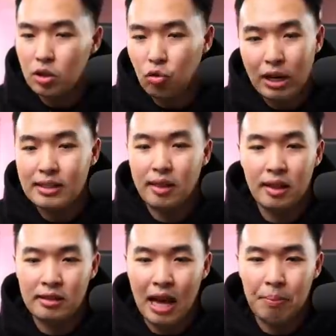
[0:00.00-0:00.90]
crazy
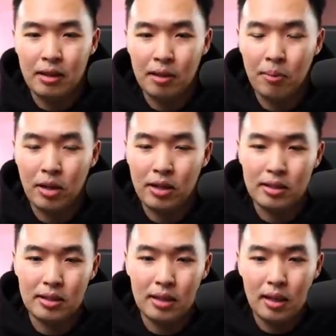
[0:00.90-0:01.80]
things happen in the
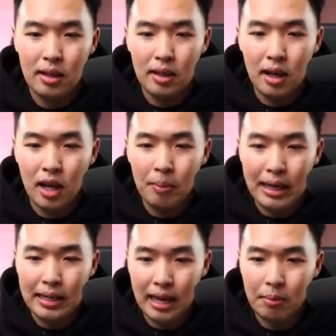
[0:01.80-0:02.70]
markets. Um,
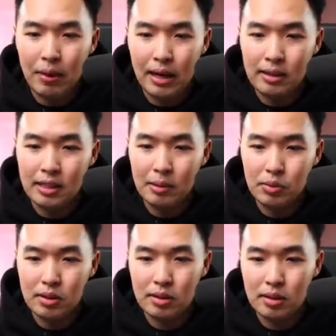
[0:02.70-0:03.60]
I can buy the
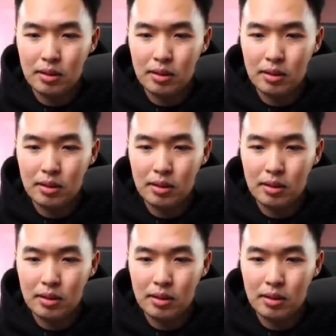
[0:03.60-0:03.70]
dips.